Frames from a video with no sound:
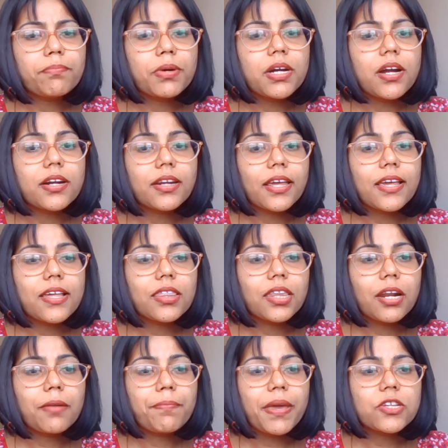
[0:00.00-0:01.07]
but is
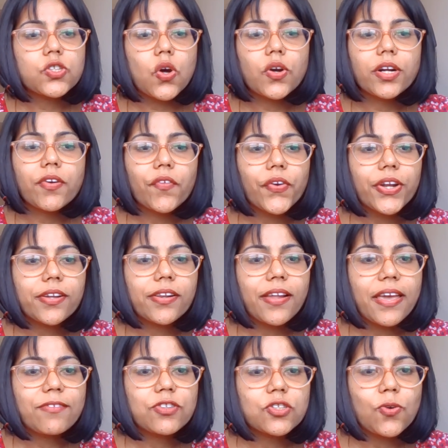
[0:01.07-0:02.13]
it based on a real
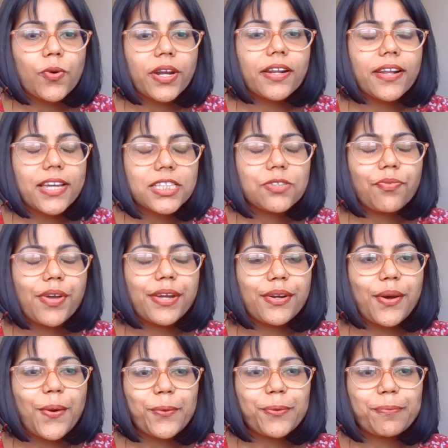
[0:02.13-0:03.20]
life story? Let's find
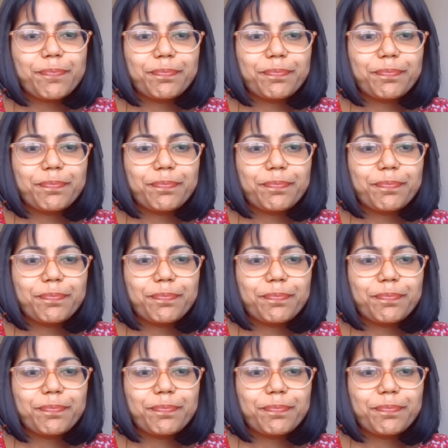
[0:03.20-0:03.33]
out.